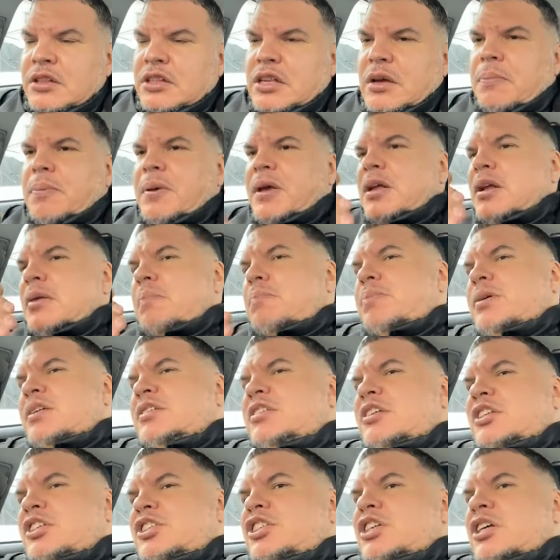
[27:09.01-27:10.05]
to be in a
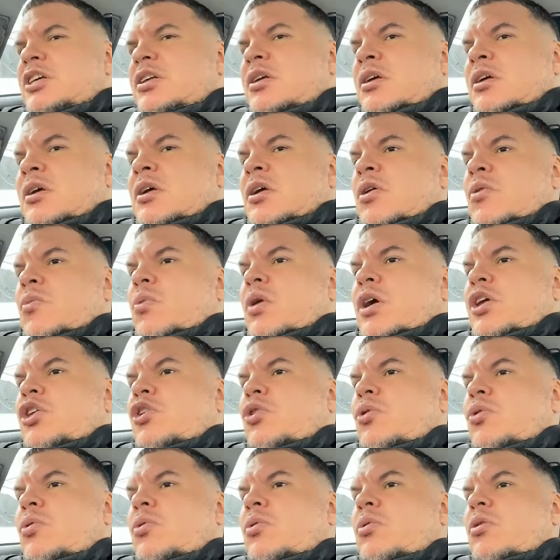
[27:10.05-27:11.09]
position where
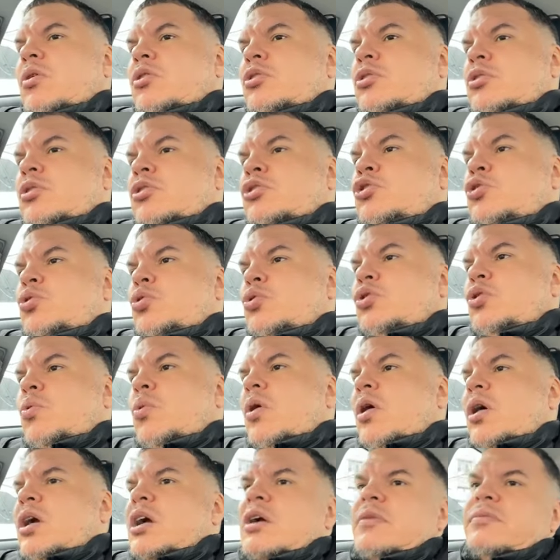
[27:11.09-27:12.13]
you do the
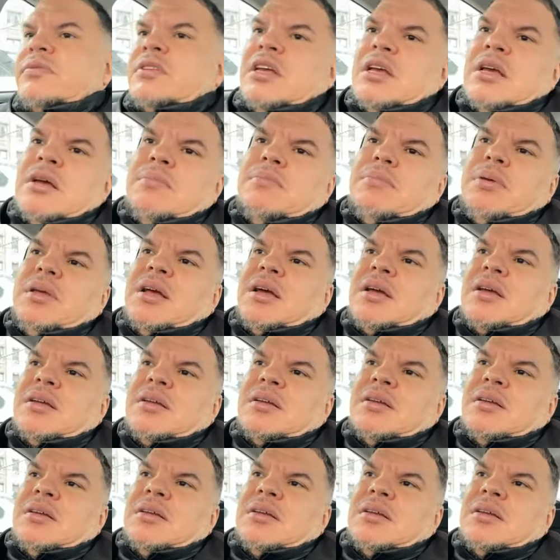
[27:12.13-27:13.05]
work of the Anbiya.